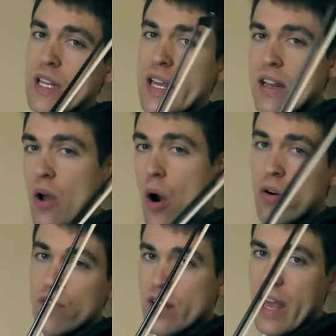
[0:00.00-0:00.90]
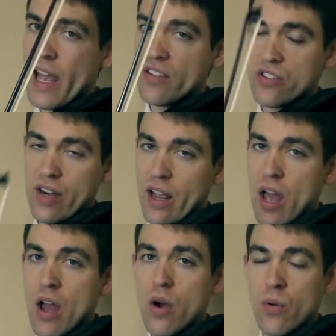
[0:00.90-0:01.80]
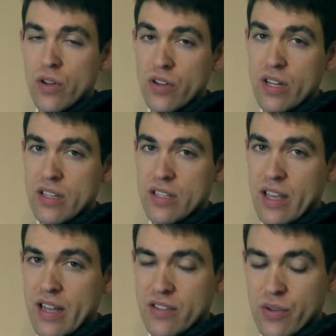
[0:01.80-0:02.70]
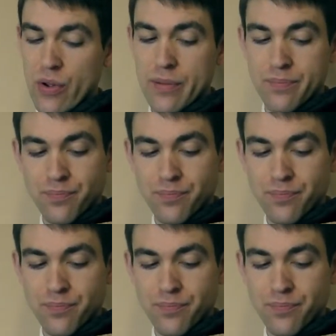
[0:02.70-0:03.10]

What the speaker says: to get over to the A string when you need to get to it.